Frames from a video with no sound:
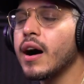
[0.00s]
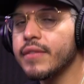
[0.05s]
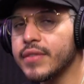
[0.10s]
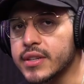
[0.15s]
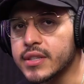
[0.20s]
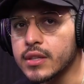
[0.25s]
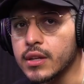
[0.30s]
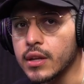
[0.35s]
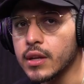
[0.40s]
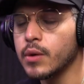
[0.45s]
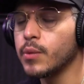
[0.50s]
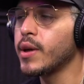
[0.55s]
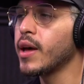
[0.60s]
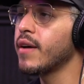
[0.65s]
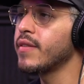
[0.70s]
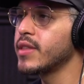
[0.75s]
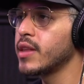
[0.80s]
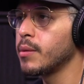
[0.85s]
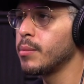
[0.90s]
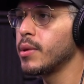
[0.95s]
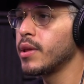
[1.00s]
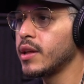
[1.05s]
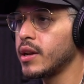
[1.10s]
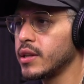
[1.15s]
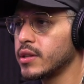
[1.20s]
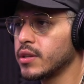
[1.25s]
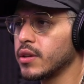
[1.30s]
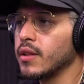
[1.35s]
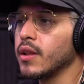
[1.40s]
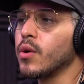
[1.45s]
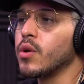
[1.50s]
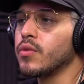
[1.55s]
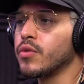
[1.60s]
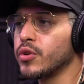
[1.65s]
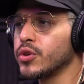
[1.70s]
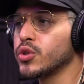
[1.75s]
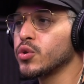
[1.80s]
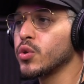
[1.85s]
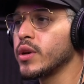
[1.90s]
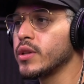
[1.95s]
obviously we have the ability to load
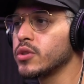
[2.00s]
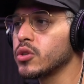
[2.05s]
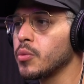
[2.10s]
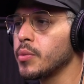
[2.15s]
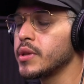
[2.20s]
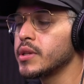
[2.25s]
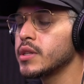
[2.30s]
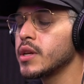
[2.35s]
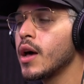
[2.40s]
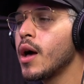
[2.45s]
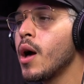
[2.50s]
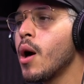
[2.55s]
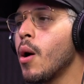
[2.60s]
virtual instruments,